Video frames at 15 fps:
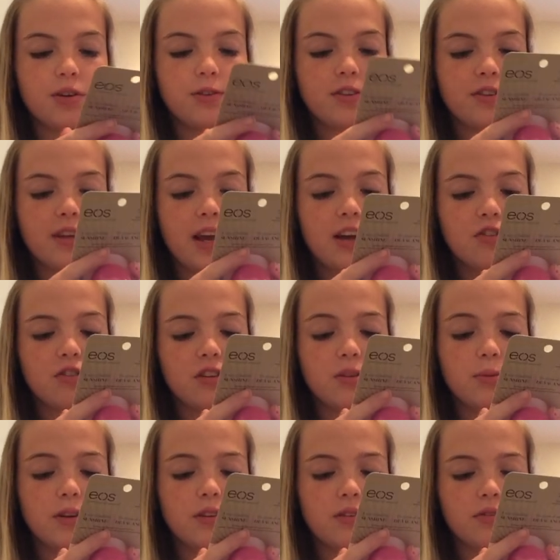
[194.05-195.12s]
I was going to say, actually,
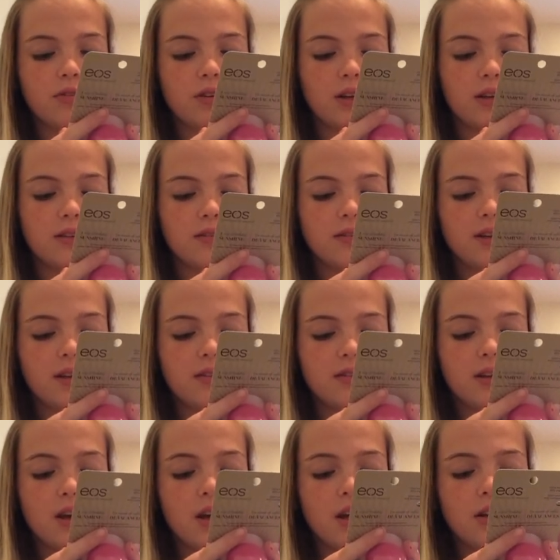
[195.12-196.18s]
this one doesn't look like it
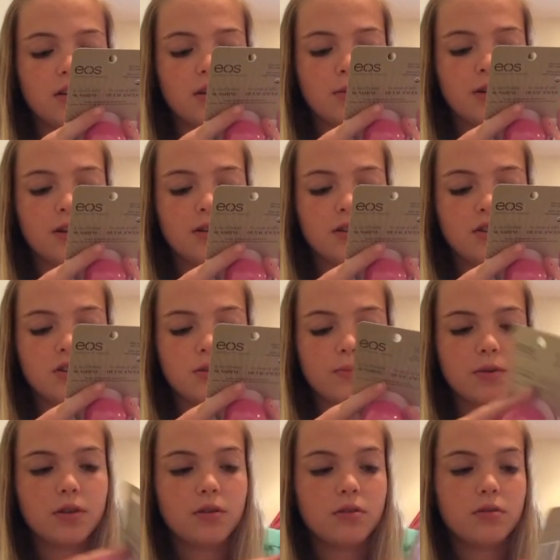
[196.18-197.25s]
says limited edition,
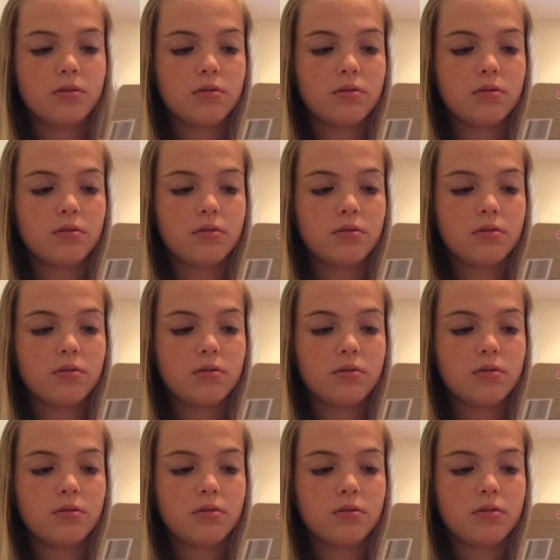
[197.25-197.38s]
but,